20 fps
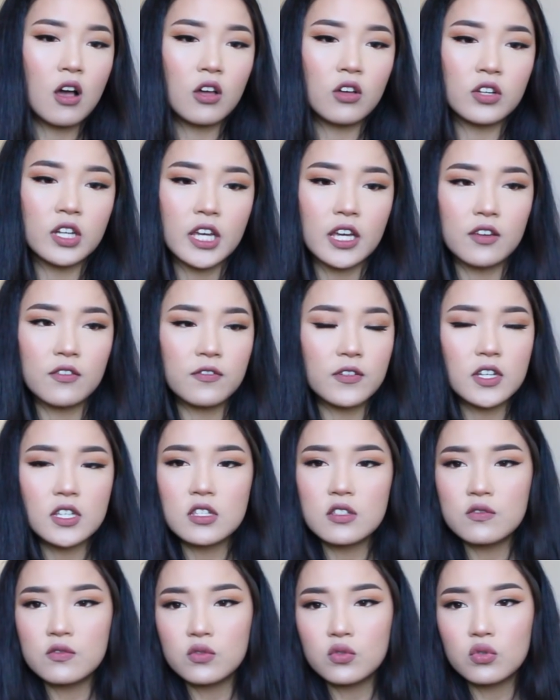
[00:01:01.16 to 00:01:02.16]
Okay,
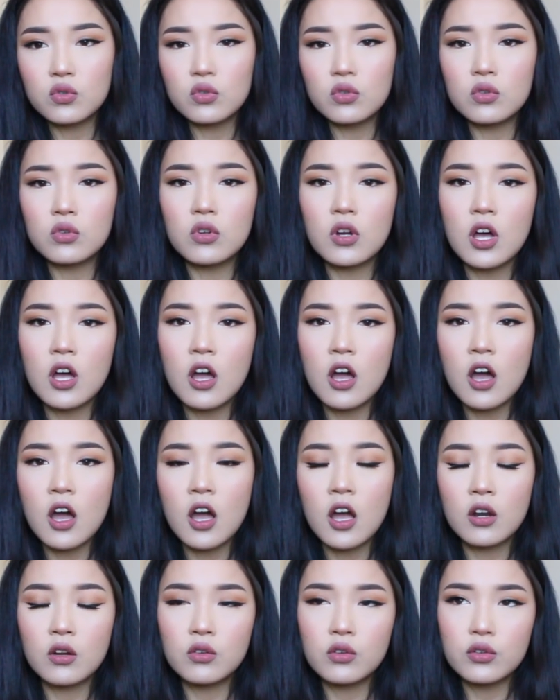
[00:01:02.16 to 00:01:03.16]
first of all,
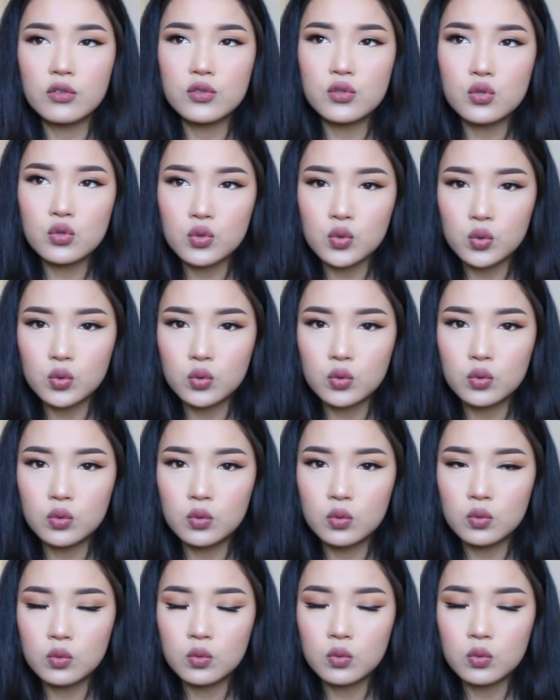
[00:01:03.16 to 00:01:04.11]
I don't go to school.